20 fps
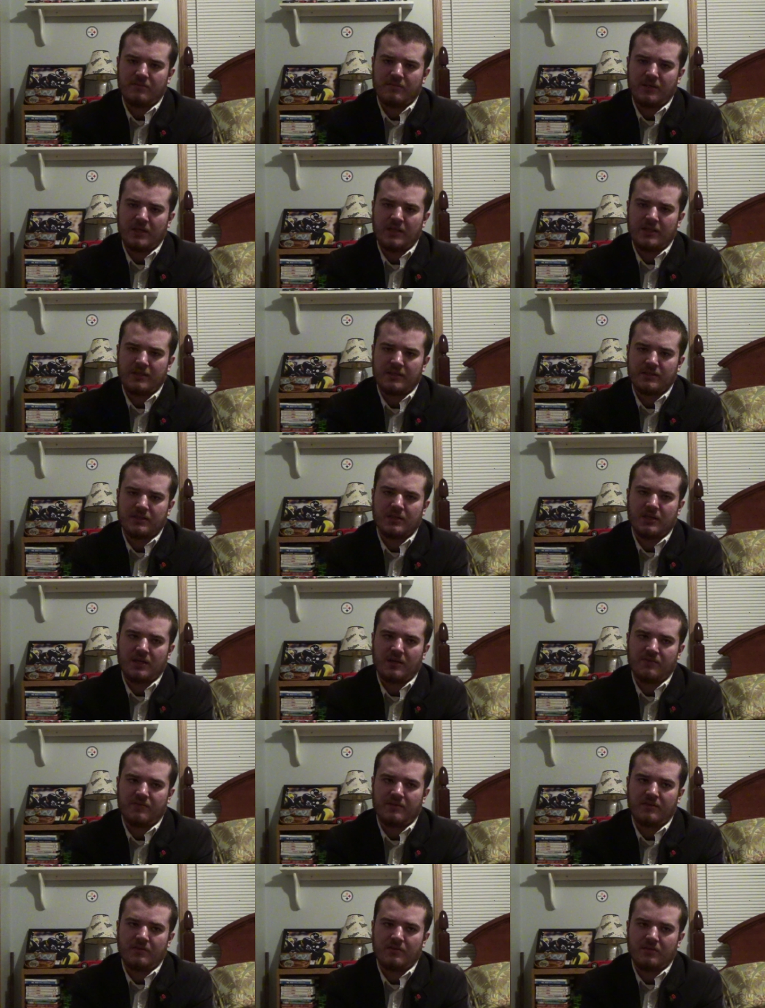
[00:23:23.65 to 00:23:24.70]
in his
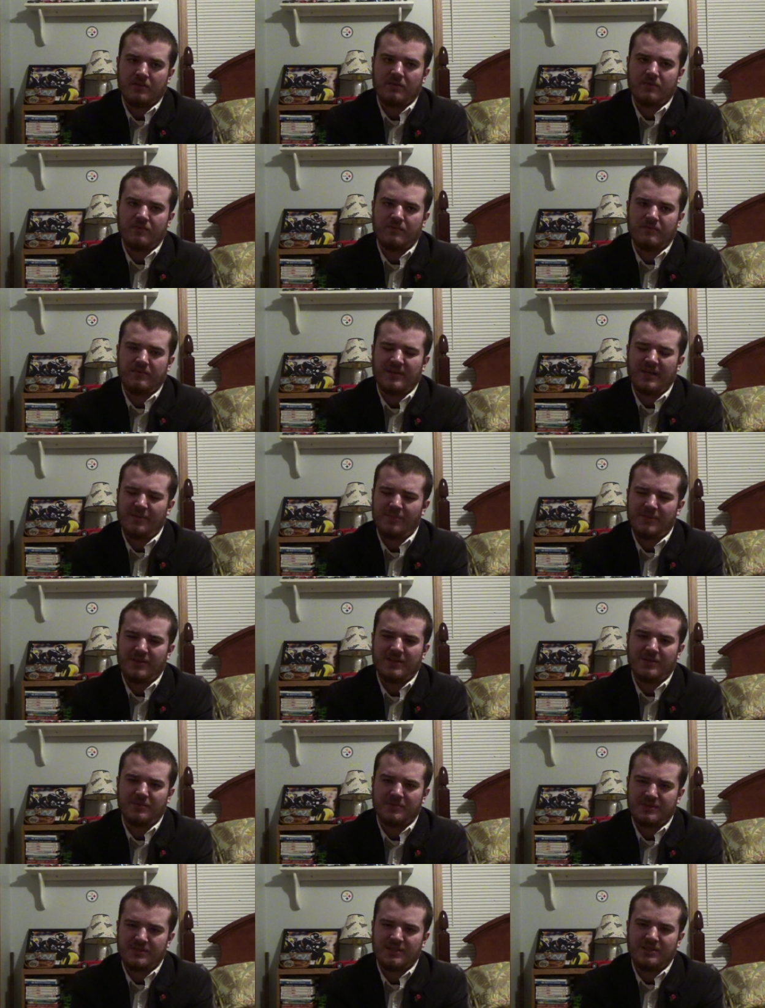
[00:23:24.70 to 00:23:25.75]
life of not being
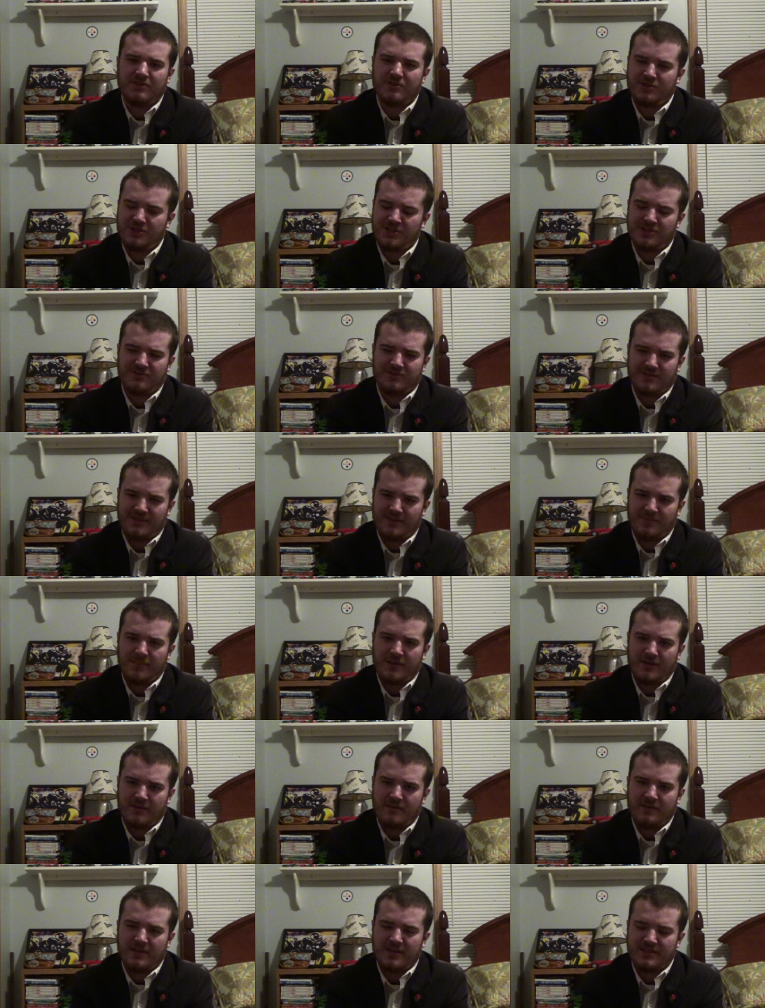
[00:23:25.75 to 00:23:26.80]
able to see your children get
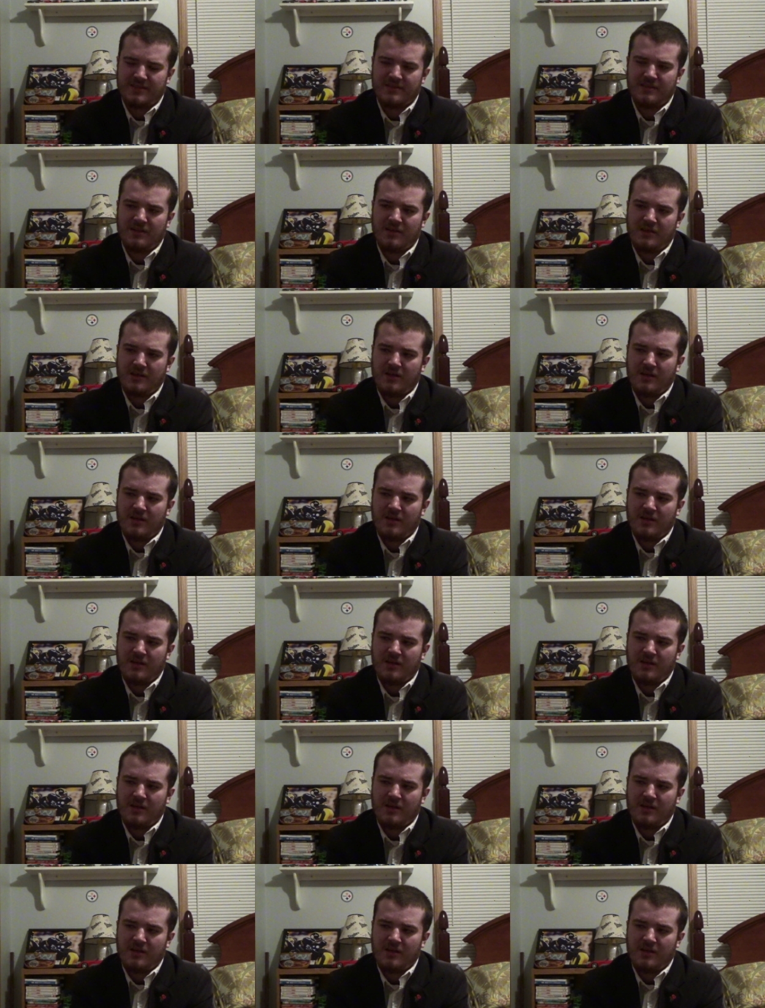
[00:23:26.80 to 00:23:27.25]
married. That's